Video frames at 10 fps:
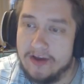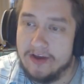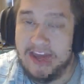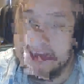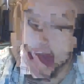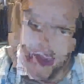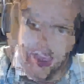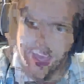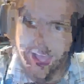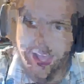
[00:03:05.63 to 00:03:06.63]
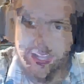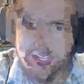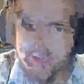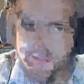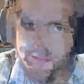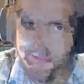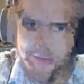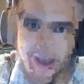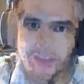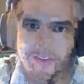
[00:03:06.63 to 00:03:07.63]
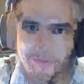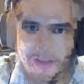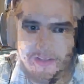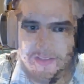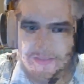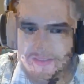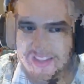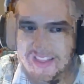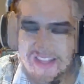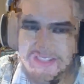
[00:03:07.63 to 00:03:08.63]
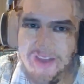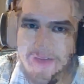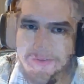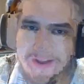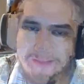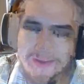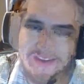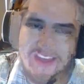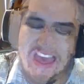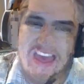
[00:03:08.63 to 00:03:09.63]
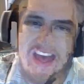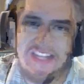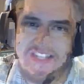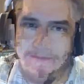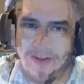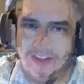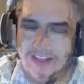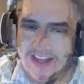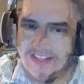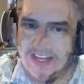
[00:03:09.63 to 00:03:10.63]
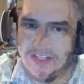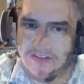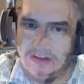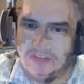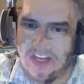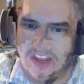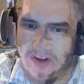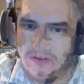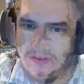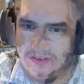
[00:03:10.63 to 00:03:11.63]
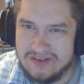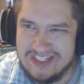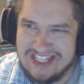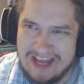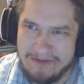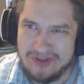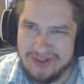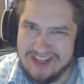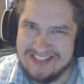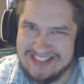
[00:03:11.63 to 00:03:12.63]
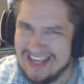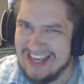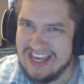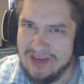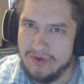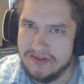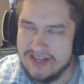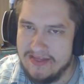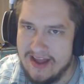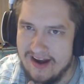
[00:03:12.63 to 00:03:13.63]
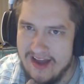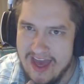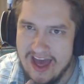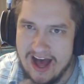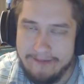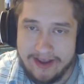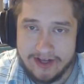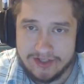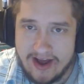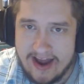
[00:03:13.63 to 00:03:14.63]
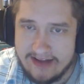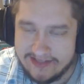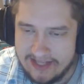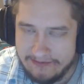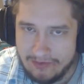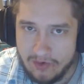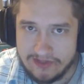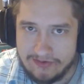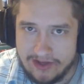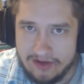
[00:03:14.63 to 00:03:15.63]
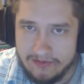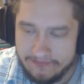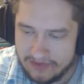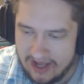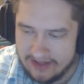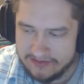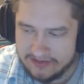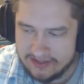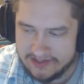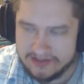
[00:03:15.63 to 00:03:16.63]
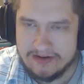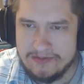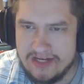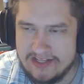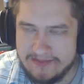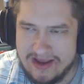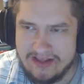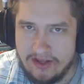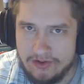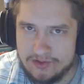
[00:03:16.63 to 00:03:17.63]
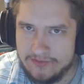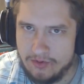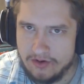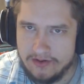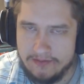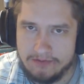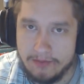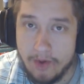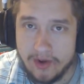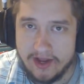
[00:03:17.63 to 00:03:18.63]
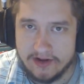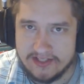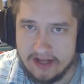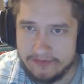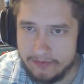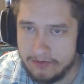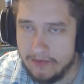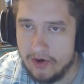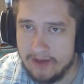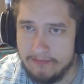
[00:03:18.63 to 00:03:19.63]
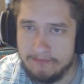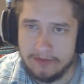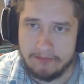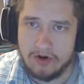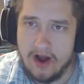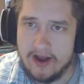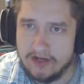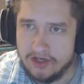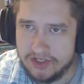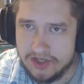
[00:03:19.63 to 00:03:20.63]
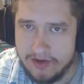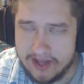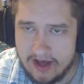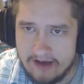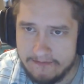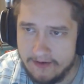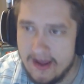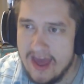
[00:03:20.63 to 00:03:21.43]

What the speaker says: maybe fine tune it. That's what I would recommend. Typically, like I said, description, you don't typically see keywords in there, but you can try it out, see if it works for you. The description is mainly used for promoting yourself or promoting the product you're showing off or